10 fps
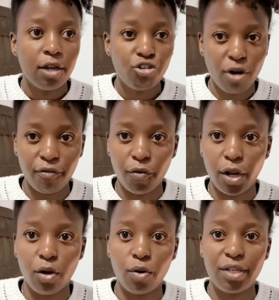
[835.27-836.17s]
travel a
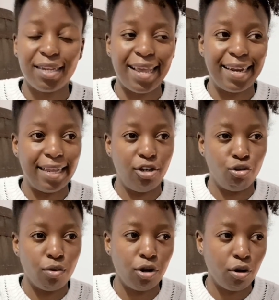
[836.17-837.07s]
lot and I
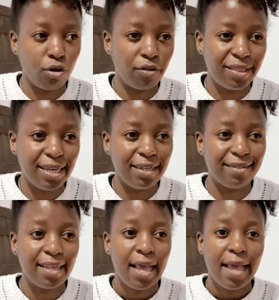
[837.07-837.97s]
do a lot of things,